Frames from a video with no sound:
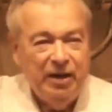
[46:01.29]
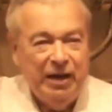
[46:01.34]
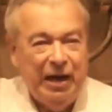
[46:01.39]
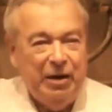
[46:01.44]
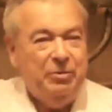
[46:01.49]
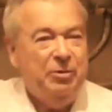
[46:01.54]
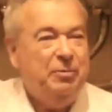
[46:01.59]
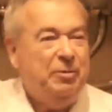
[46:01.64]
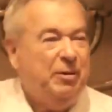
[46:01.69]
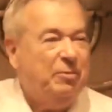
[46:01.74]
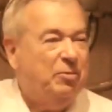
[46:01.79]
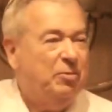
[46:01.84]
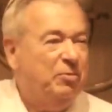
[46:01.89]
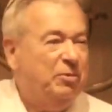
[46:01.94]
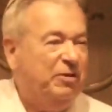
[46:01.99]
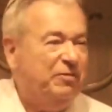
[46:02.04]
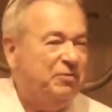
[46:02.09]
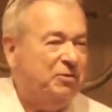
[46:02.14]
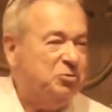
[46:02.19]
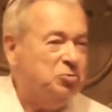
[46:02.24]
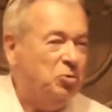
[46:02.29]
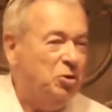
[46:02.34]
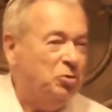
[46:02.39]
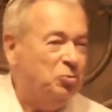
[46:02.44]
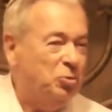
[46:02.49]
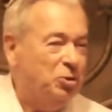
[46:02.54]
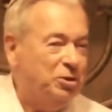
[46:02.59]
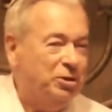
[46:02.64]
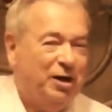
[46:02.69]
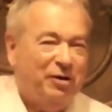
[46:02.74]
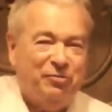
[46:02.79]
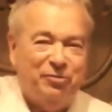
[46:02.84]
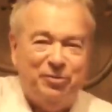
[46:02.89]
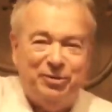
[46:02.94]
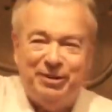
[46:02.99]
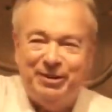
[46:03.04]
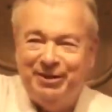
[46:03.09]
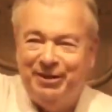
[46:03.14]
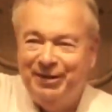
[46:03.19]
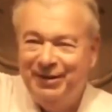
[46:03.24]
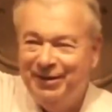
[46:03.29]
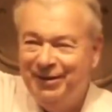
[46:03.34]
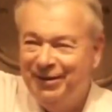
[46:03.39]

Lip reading: How many people believe in the One World Government?